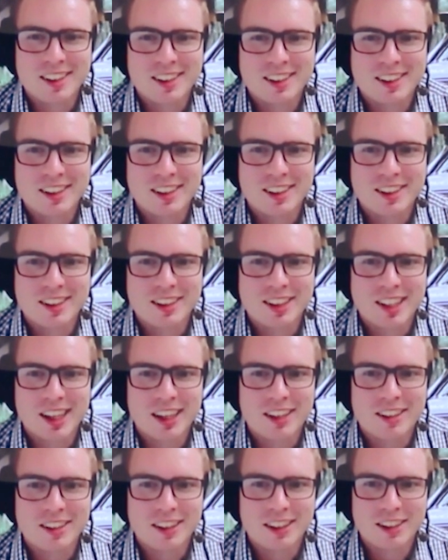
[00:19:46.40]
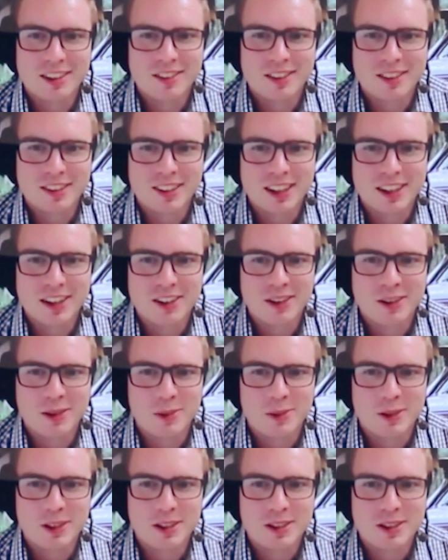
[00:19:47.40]
and cantilevered down on a
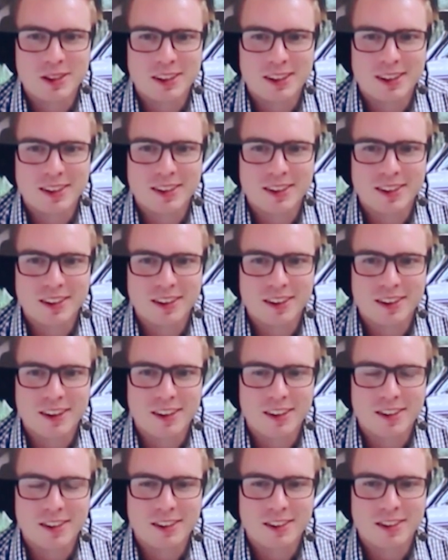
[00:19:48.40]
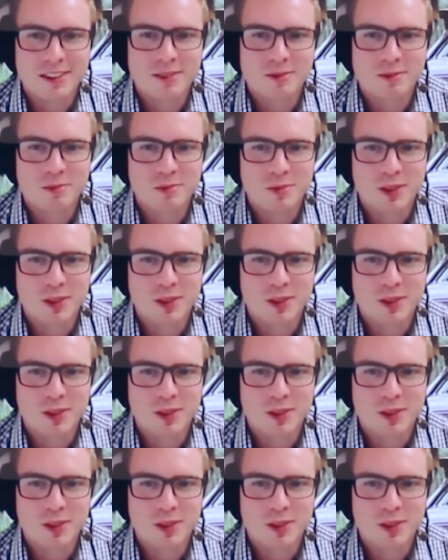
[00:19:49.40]
winch down to the ground so that